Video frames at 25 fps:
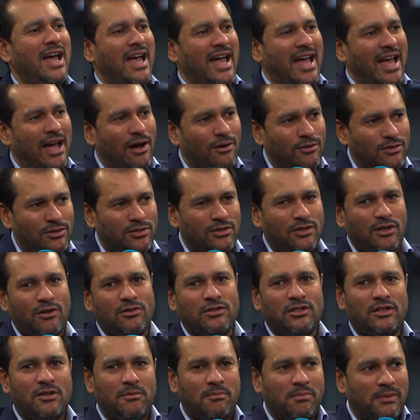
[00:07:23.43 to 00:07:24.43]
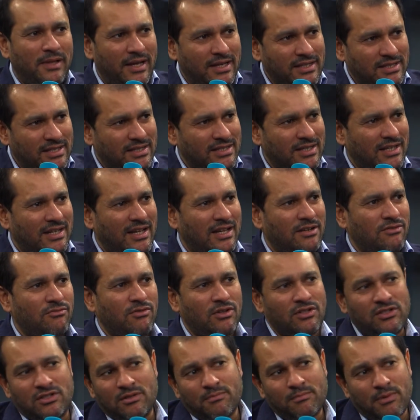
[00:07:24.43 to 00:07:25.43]
out to those other places and
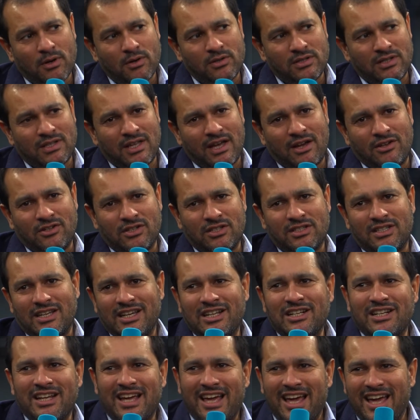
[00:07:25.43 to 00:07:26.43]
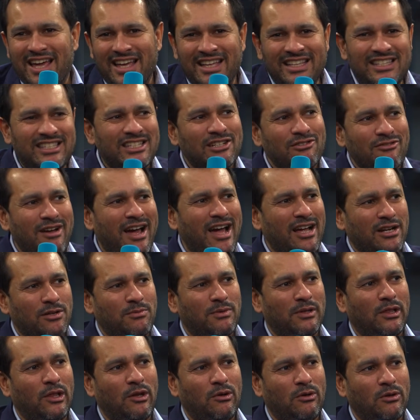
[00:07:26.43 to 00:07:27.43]
run symposia there and just interact
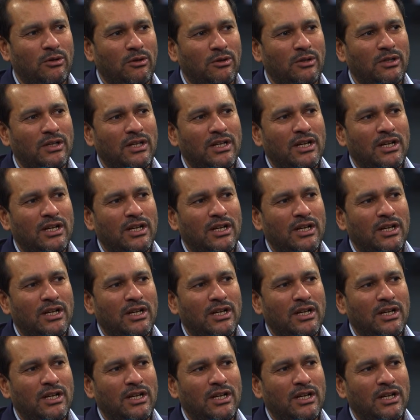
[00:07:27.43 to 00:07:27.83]
with local